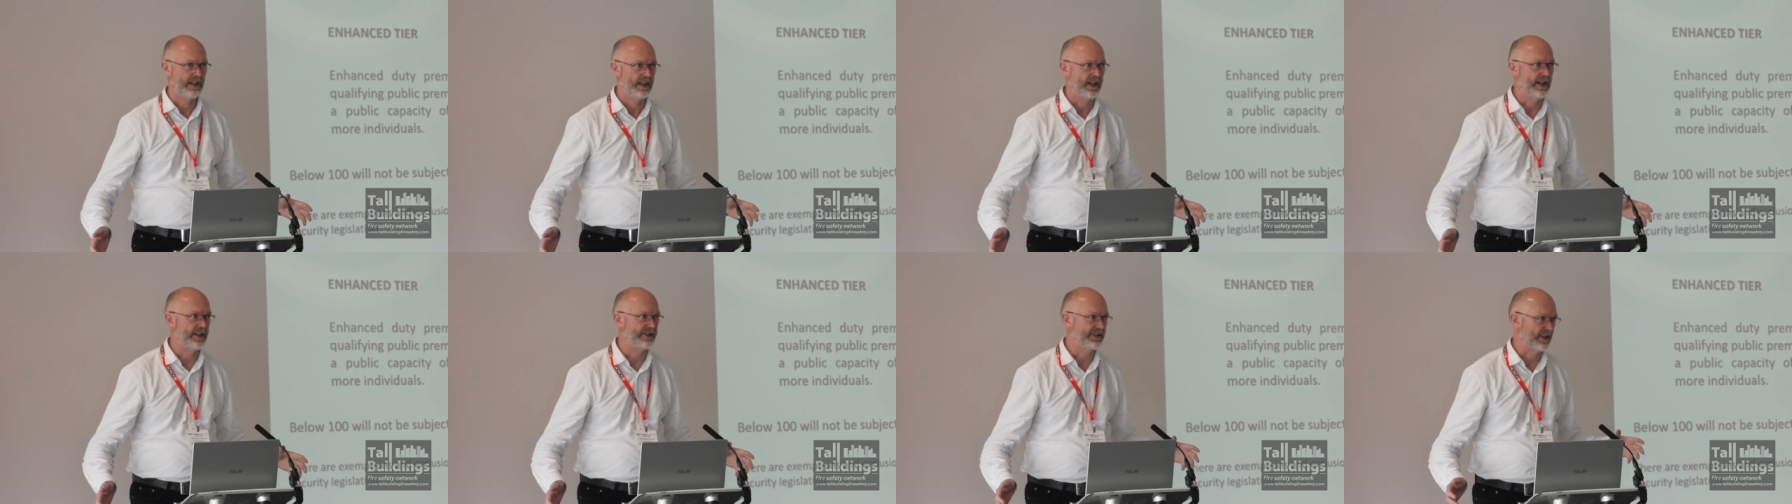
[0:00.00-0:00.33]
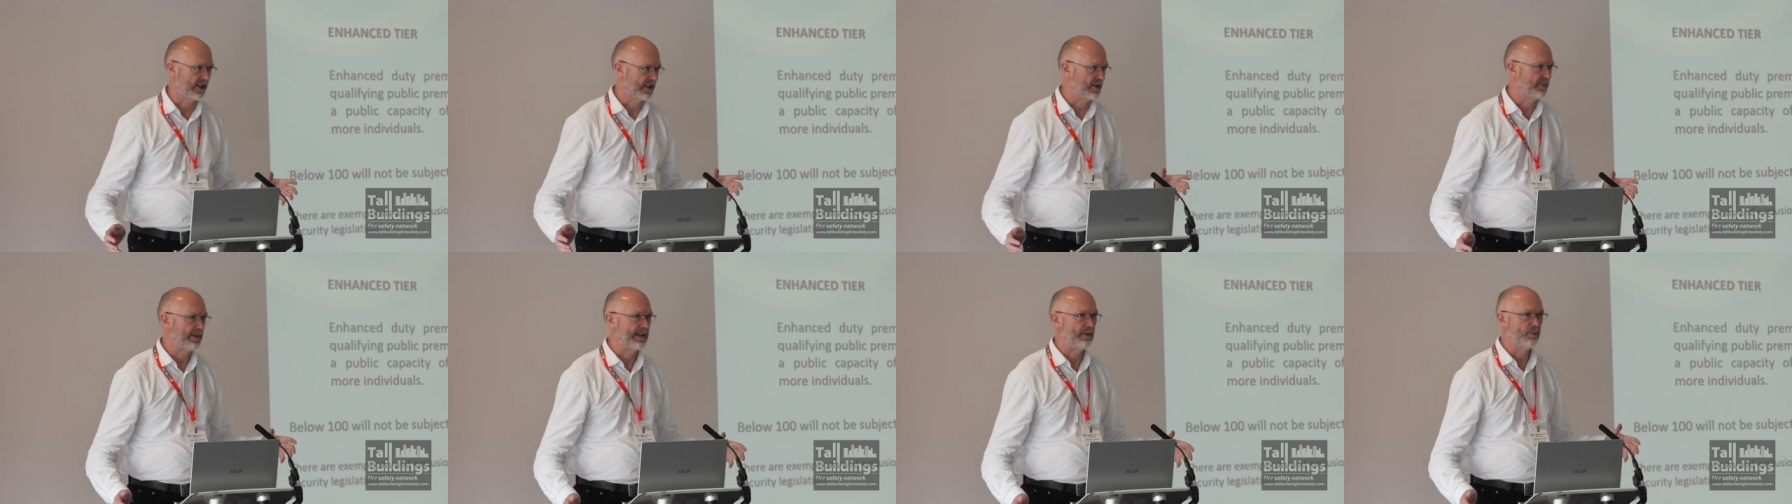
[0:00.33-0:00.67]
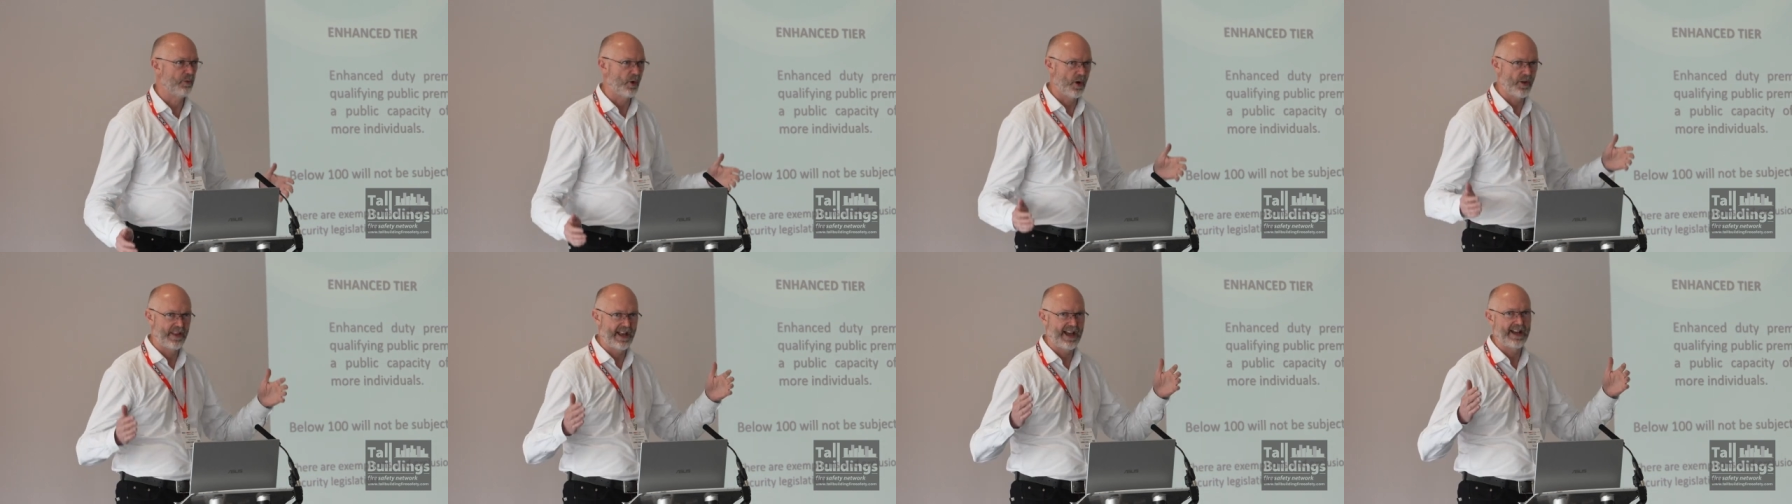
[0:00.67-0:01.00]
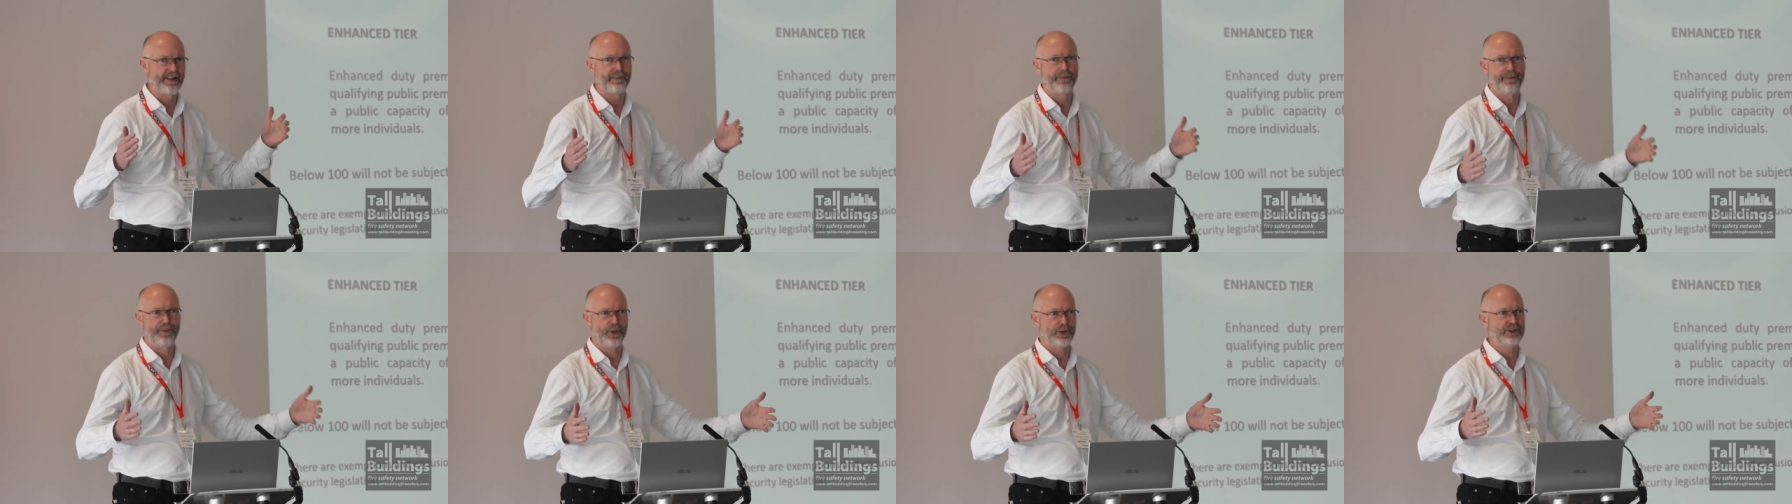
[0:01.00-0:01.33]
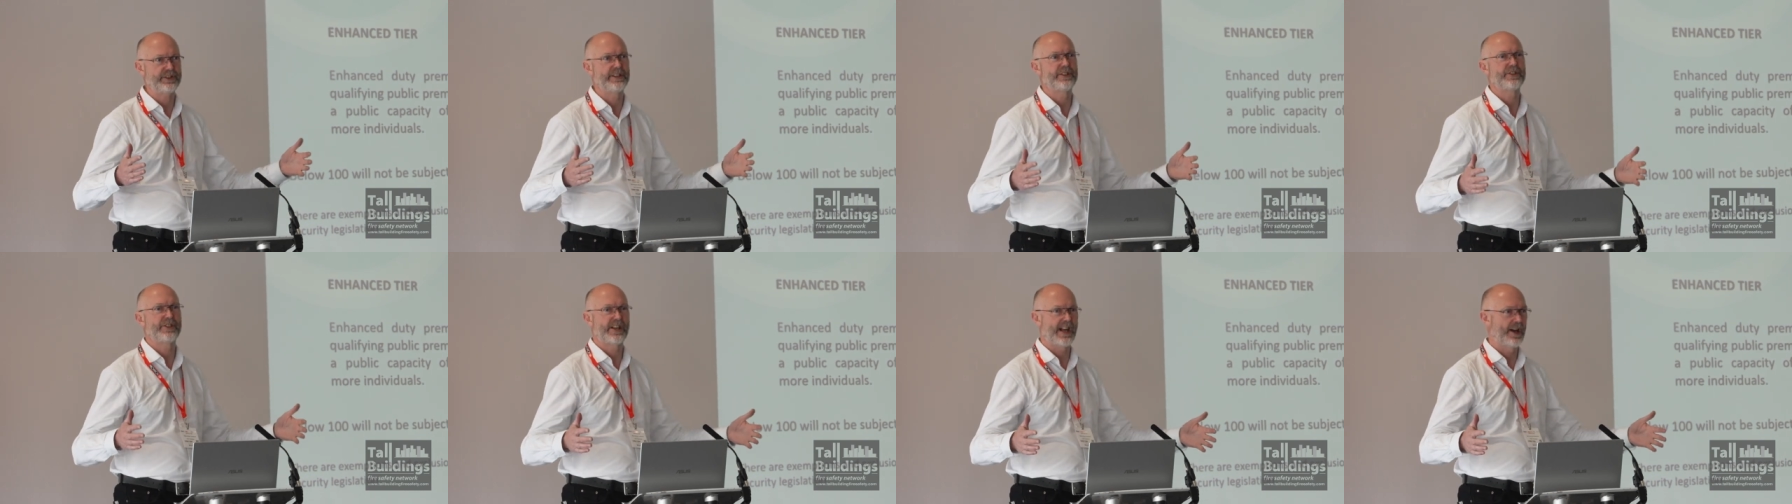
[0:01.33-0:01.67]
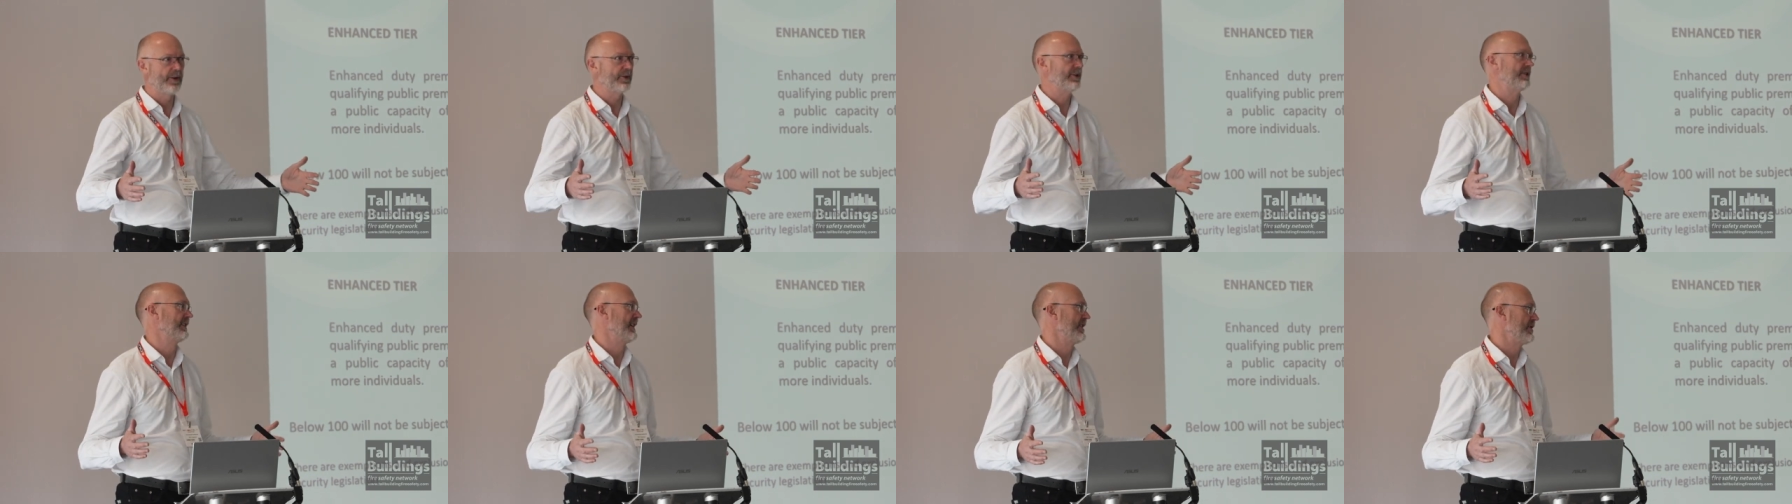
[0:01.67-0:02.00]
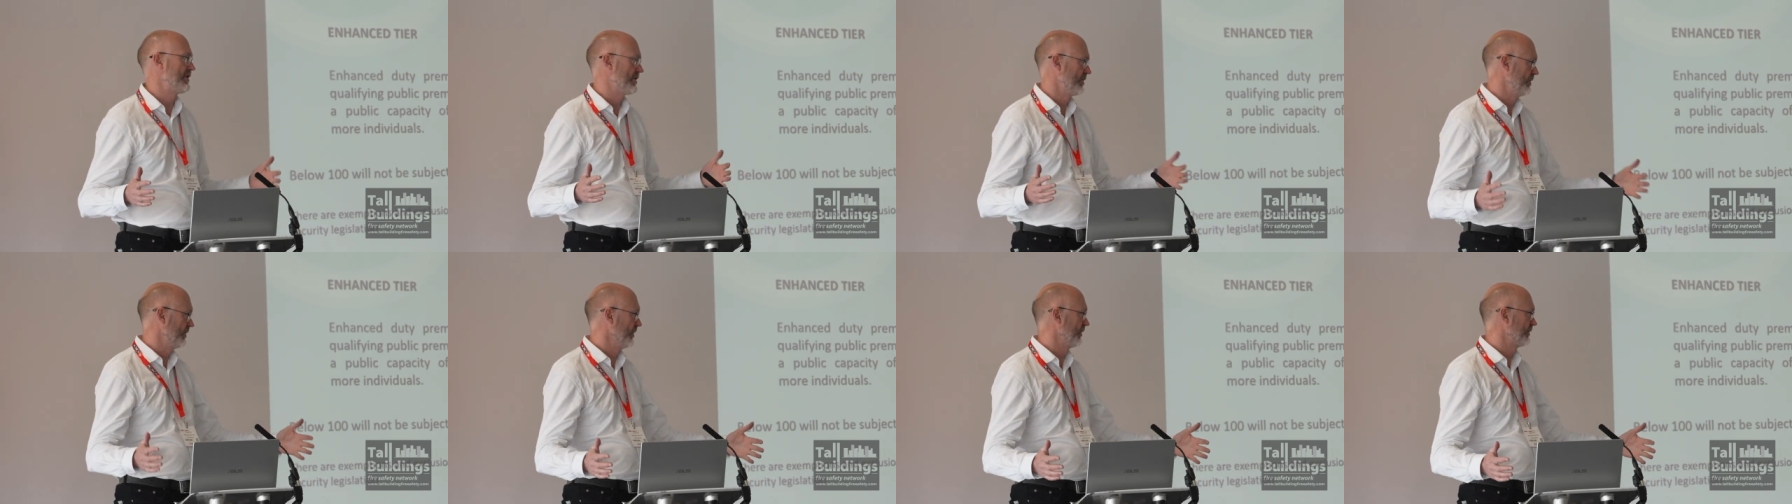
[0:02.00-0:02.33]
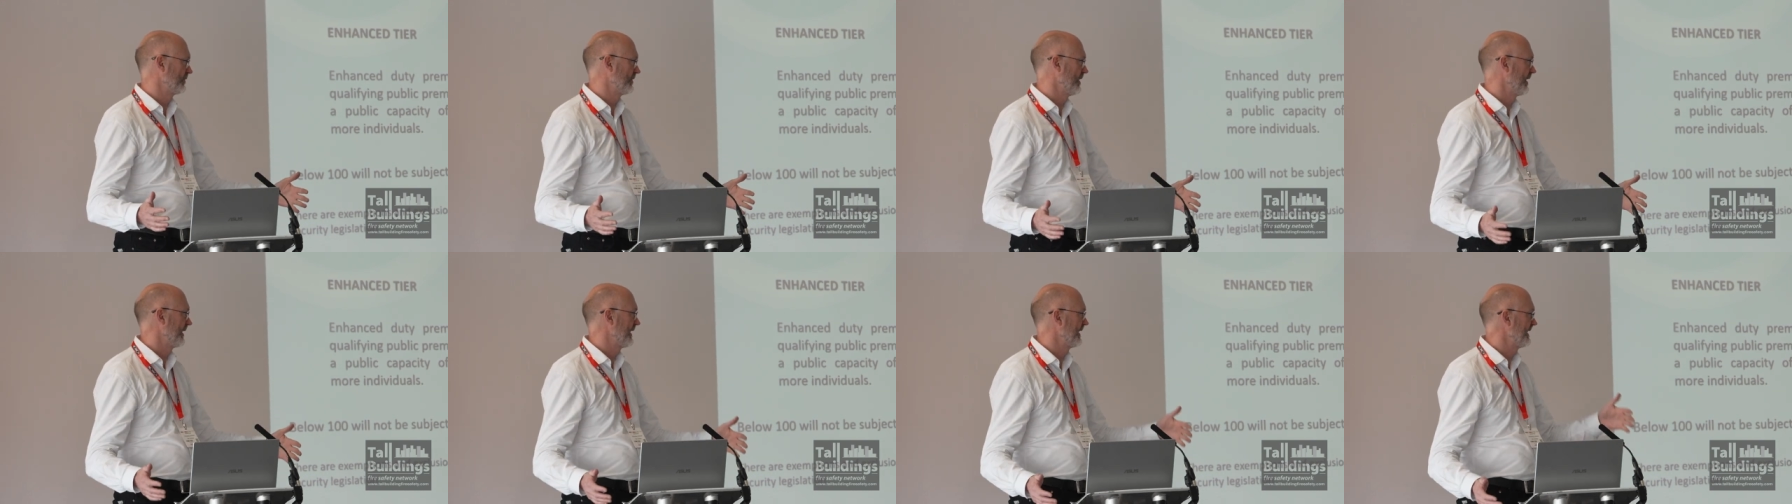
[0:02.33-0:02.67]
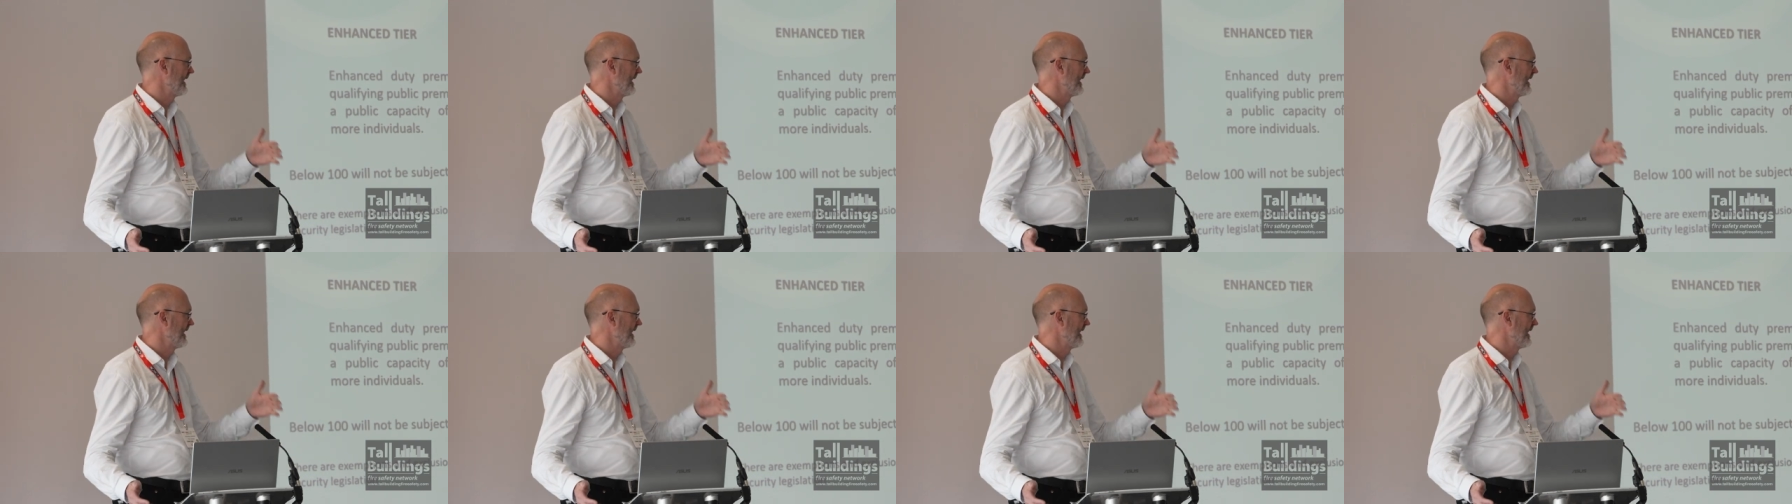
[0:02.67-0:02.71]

It's going to be what that footage calculation looks like,